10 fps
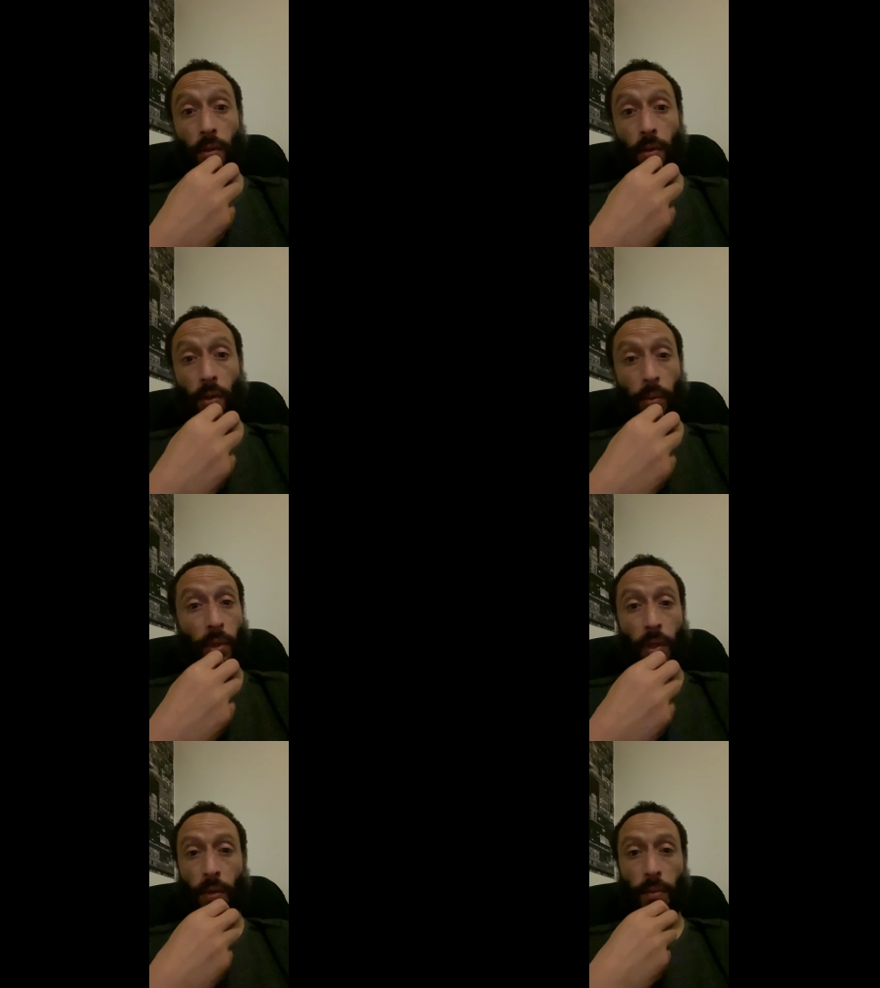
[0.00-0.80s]
I'm not,
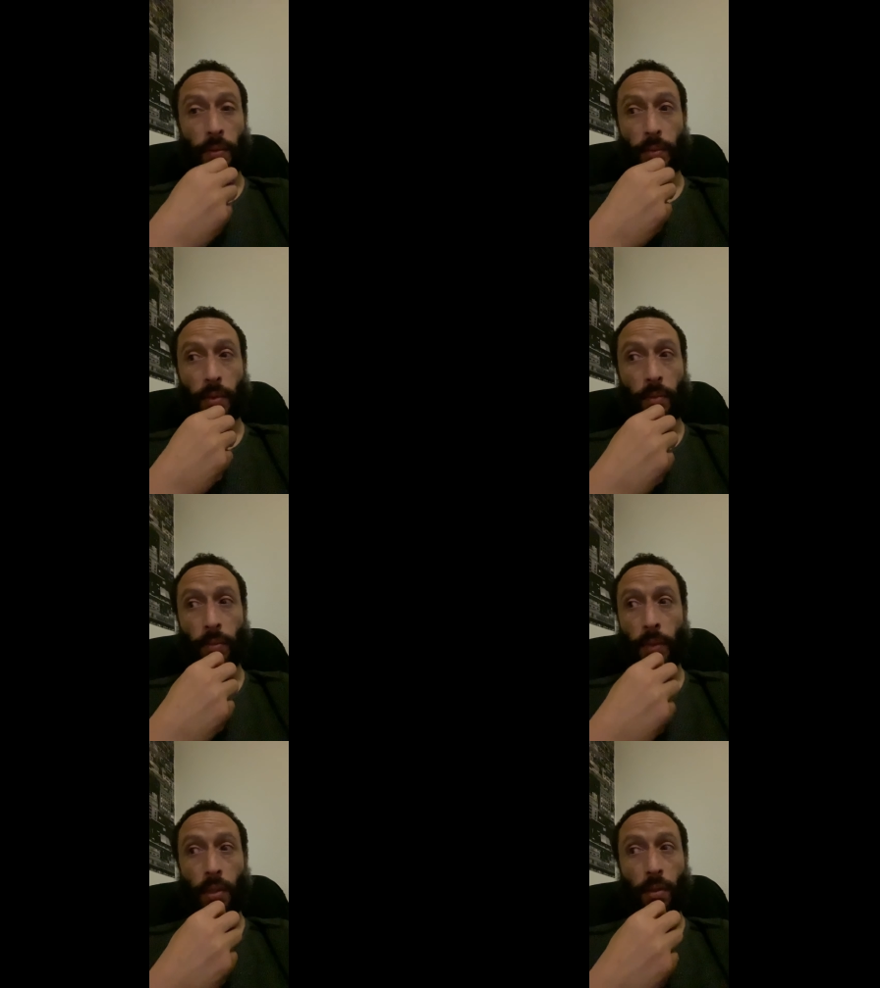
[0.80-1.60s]
I can
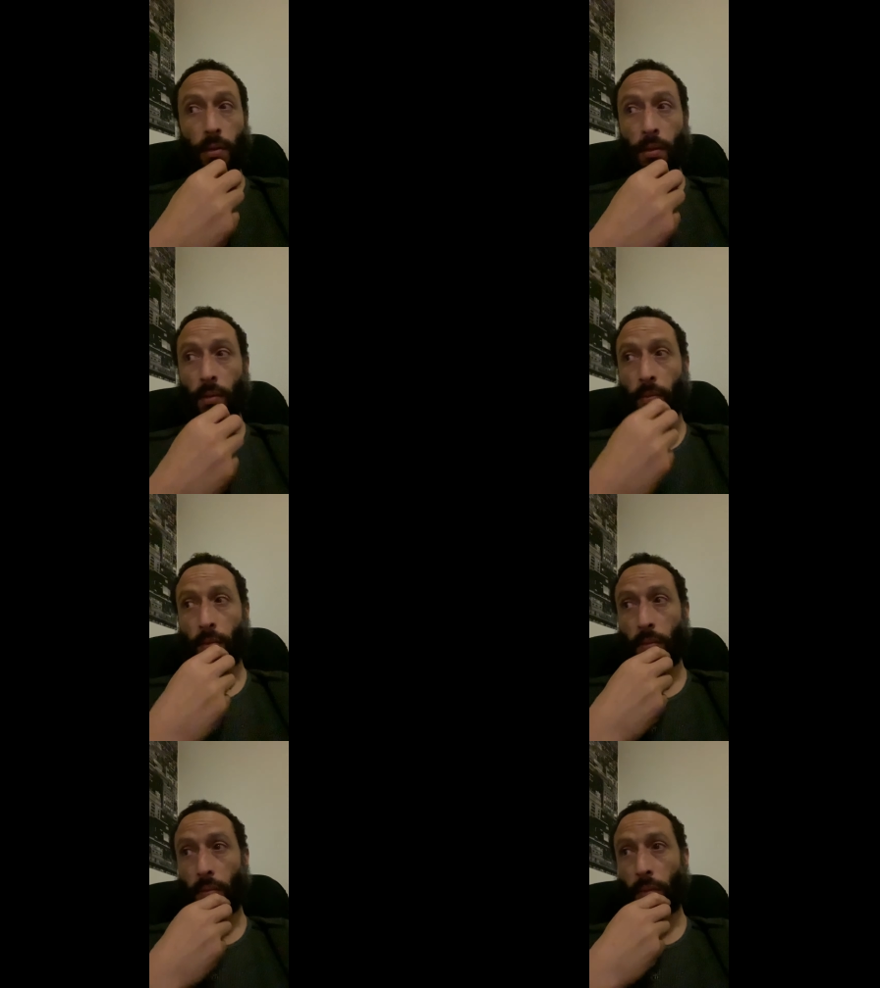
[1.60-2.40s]
make this
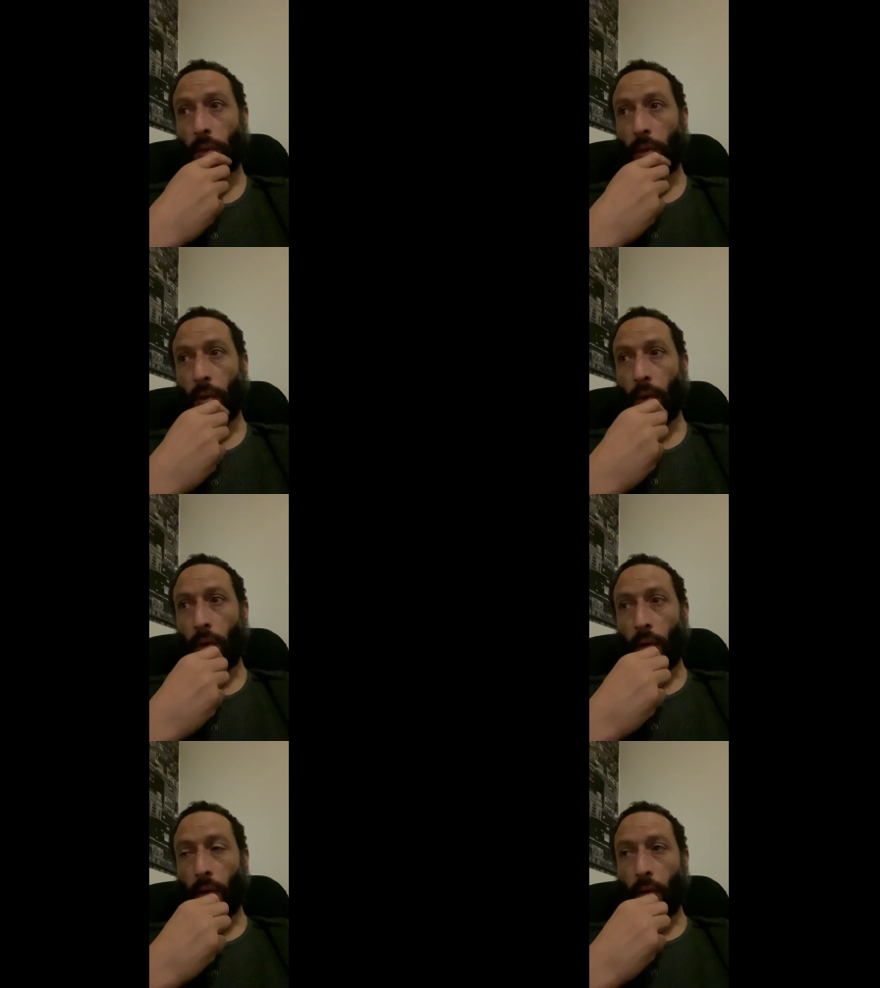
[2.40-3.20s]

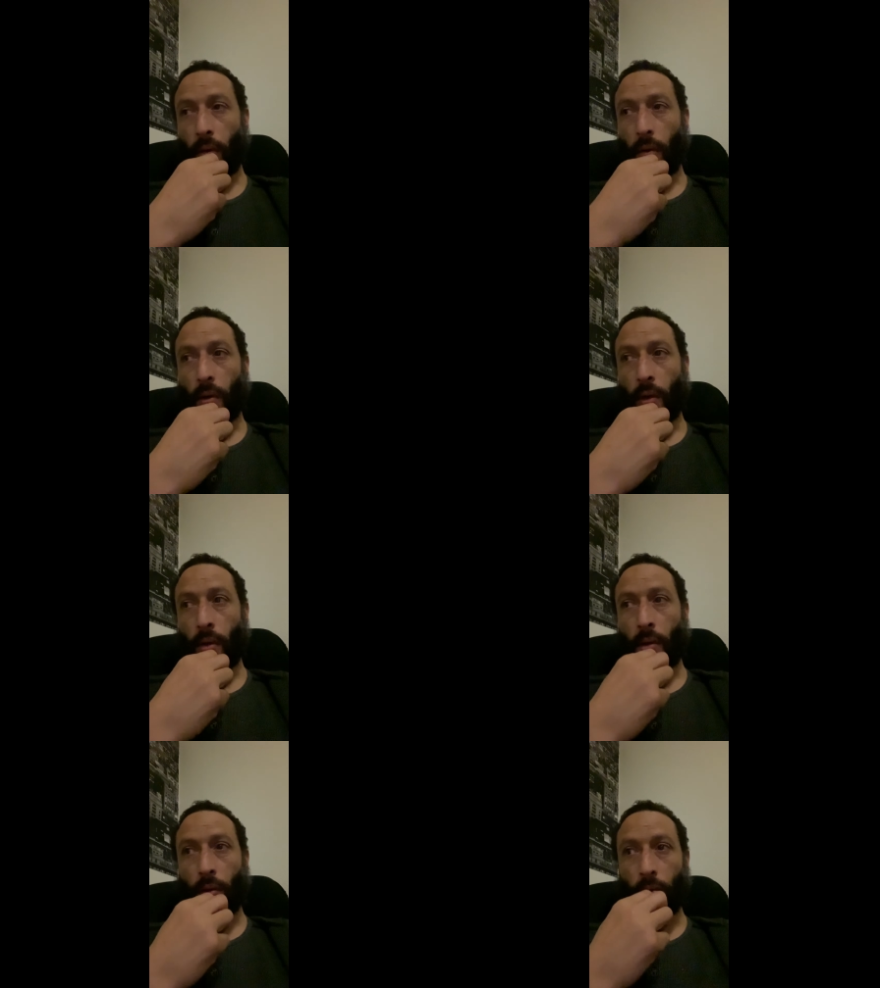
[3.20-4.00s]
up.
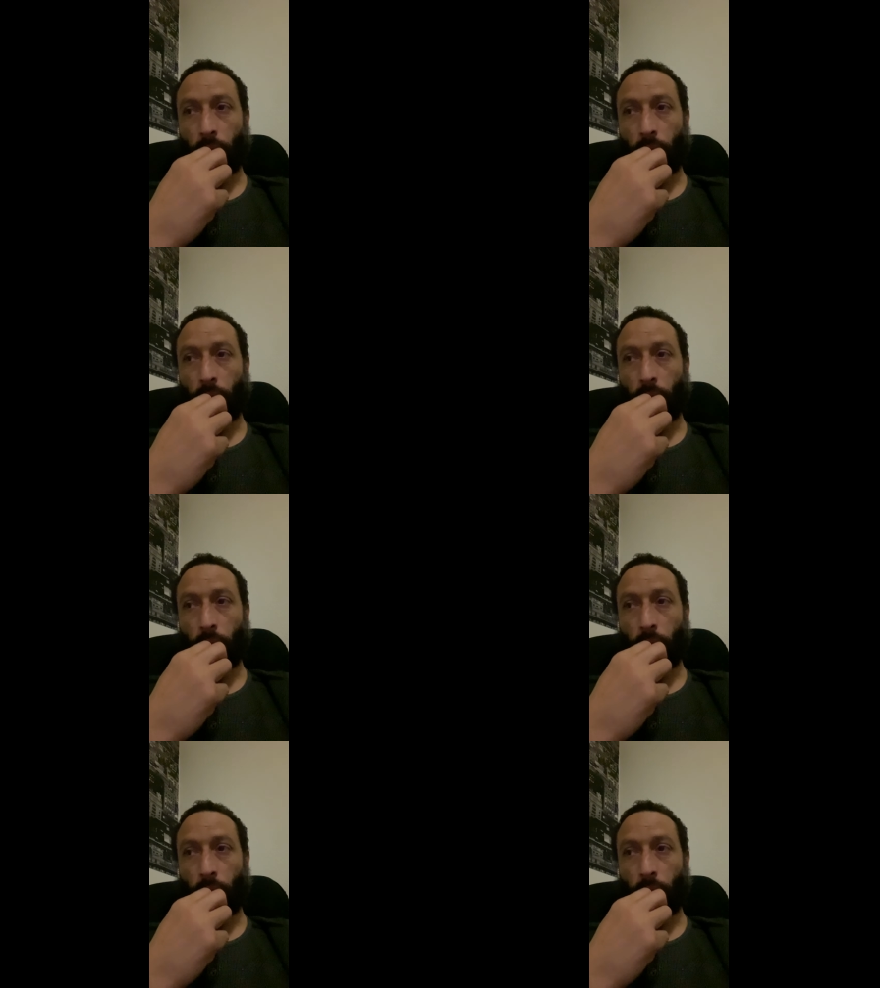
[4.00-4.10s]
Uh,